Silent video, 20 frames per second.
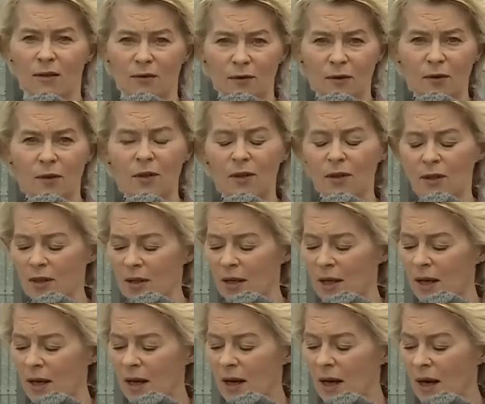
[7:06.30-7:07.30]
of course,
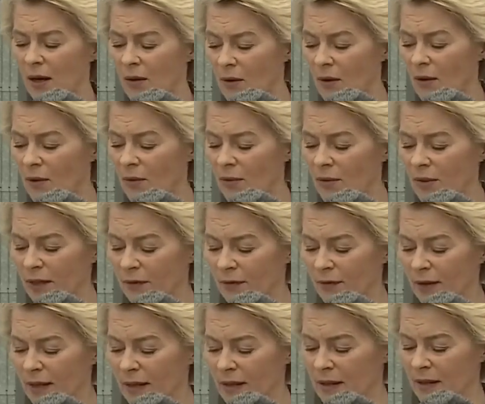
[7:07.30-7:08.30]
our own
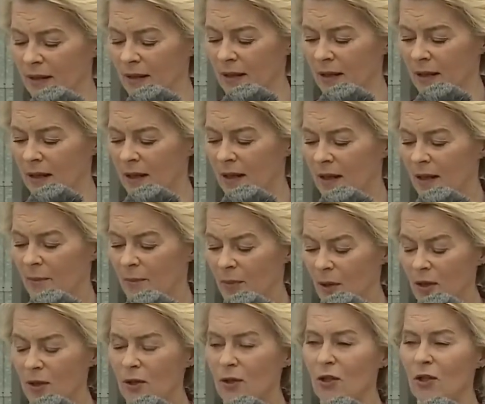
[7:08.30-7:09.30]
defense
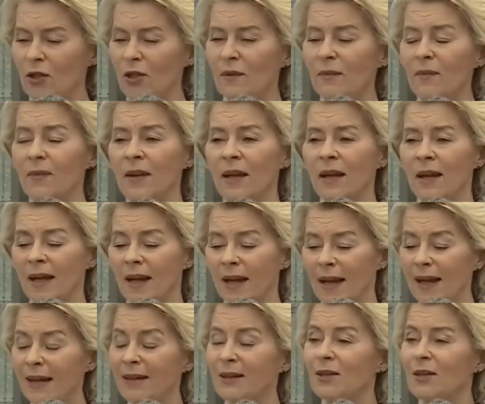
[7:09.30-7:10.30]
posture,
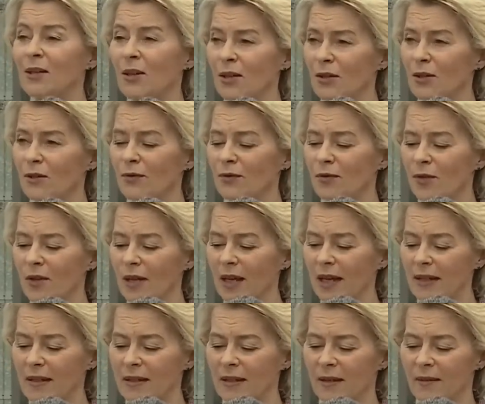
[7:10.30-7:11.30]
and not to
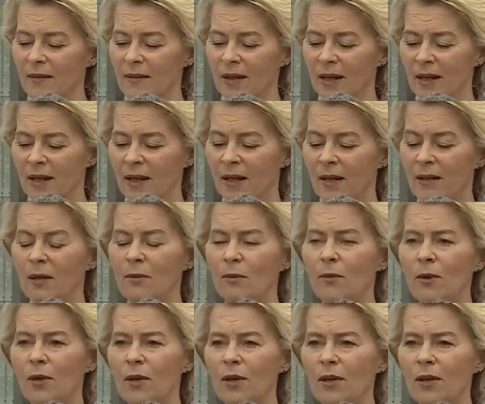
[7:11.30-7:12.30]
forget the
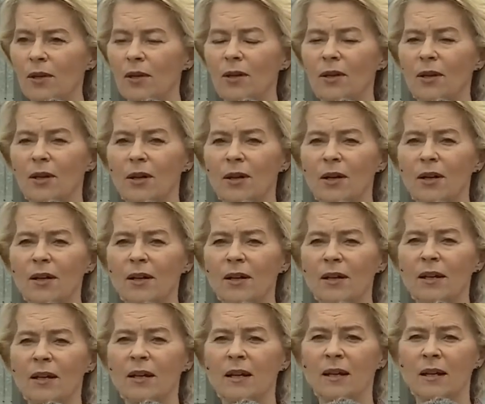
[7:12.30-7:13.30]
work on
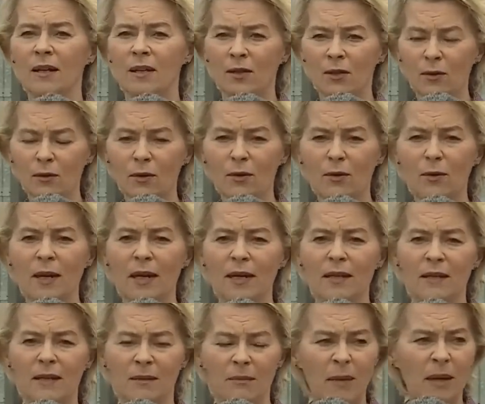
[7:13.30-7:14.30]

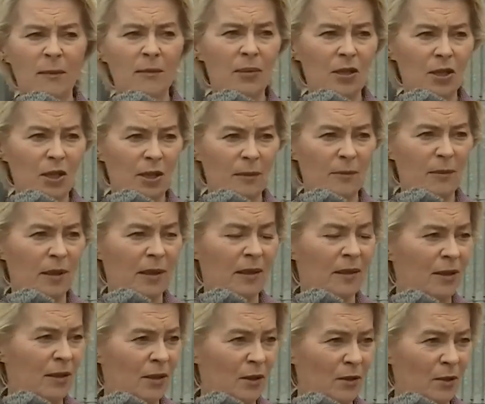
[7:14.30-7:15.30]
Ukraine's membership in
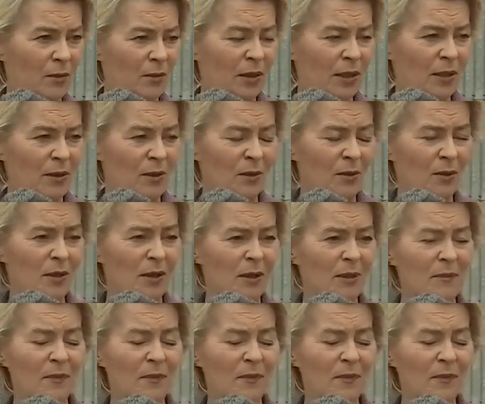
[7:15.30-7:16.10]
the European Union.